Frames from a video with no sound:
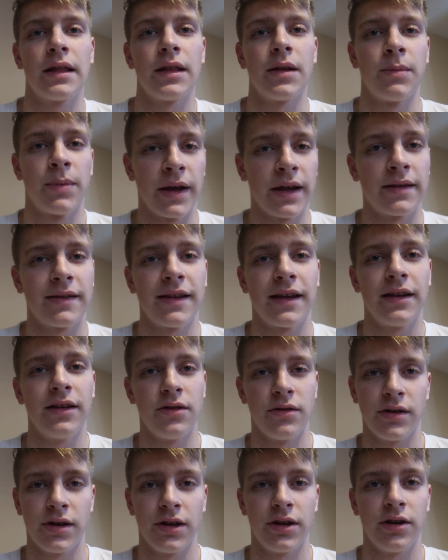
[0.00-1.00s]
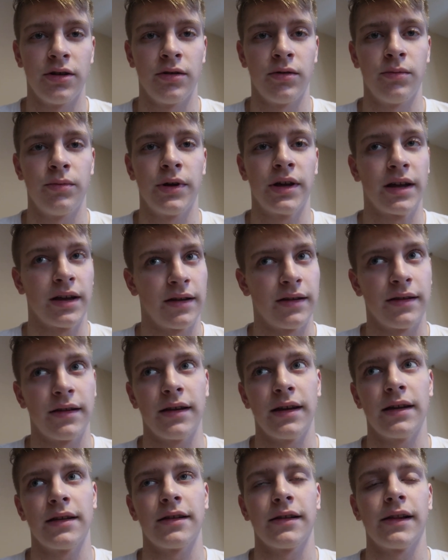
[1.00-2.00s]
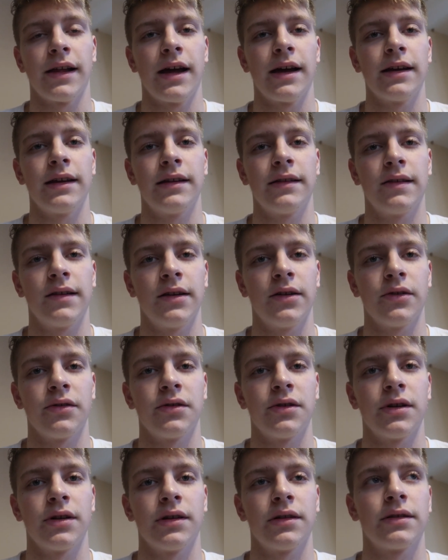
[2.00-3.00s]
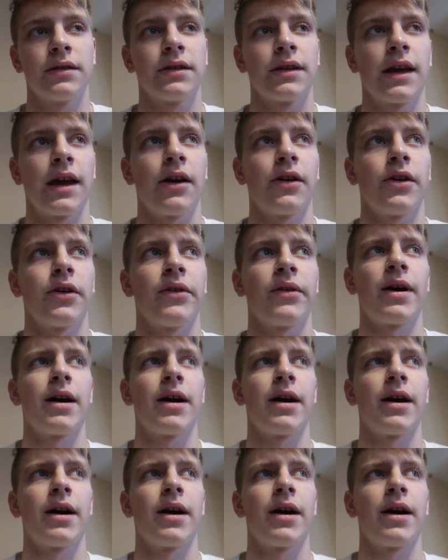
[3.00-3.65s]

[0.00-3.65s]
the best thing you can do because it's a lot easier to carry